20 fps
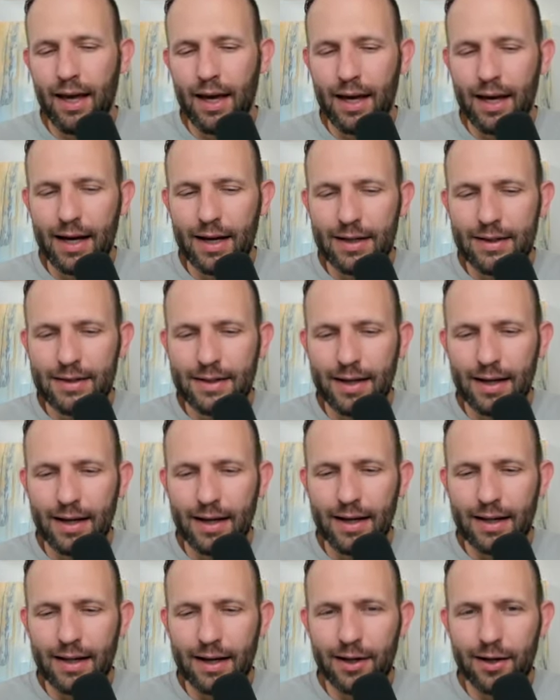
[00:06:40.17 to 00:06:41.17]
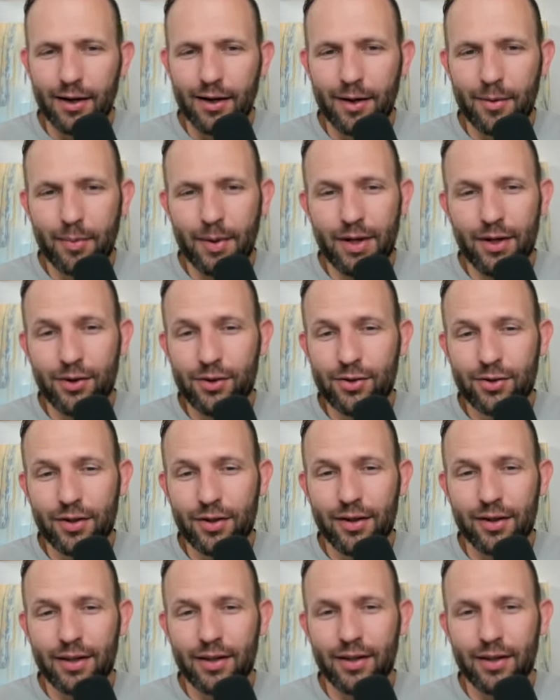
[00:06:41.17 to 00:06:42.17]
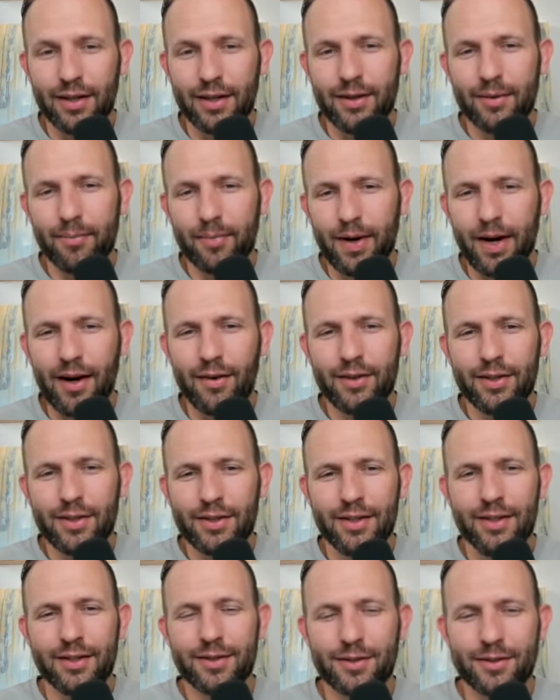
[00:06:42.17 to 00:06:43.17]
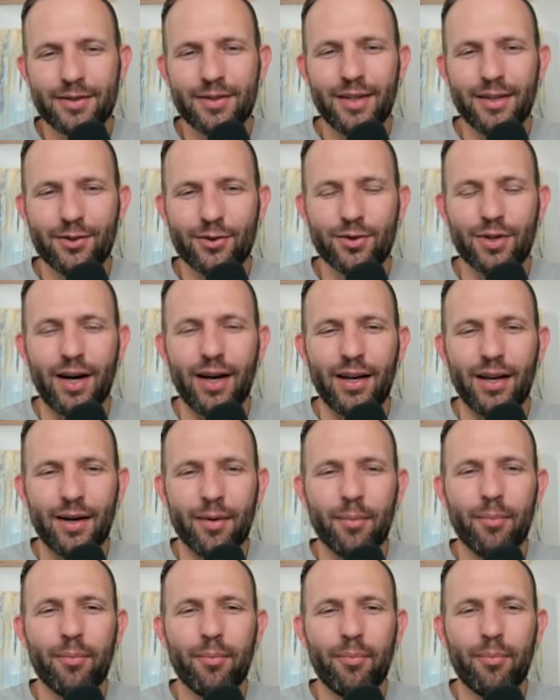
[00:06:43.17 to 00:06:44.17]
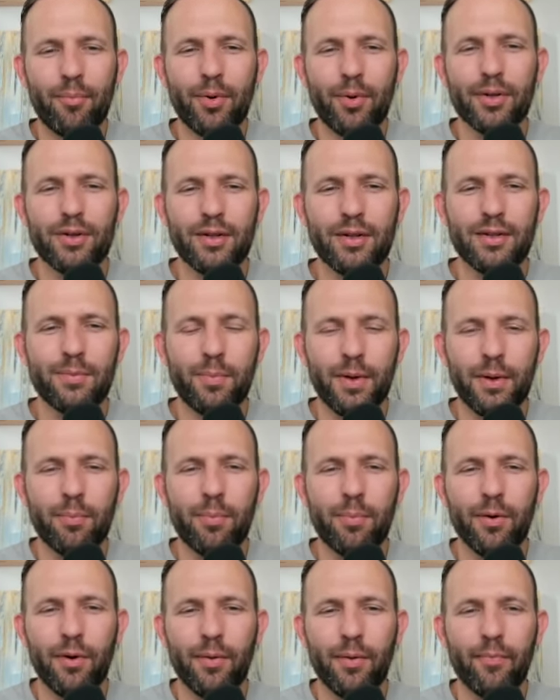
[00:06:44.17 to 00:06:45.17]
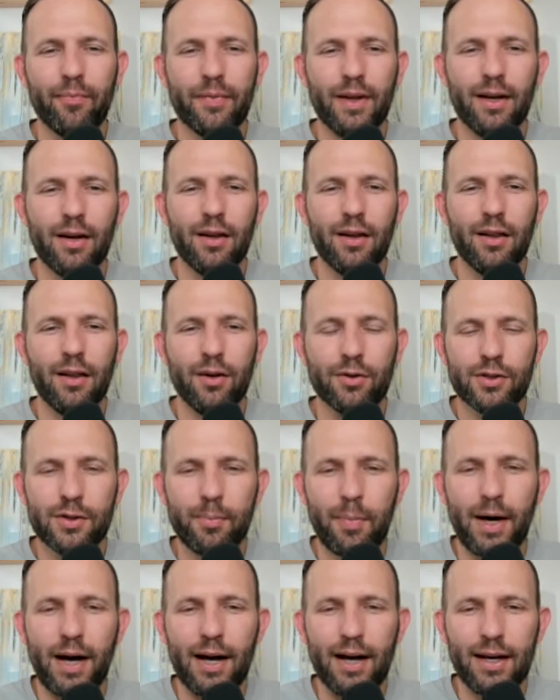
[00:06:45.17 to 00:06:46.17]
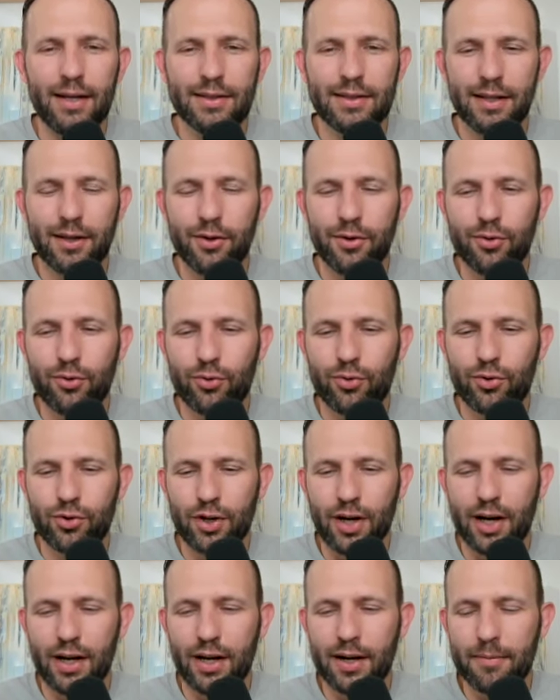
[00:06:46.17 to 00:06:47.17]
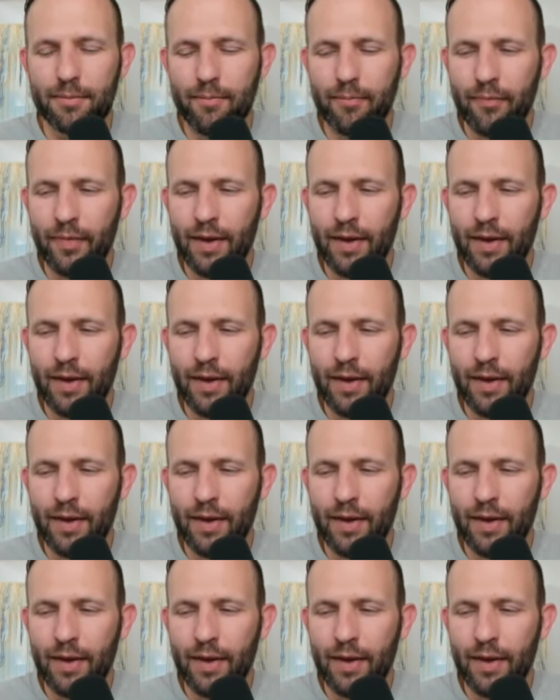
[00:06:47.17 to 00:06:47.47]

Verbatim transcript: And uh, they call it being a sugar cookie. Obviously, it's it's trying to put these people in a low spot as they go through training.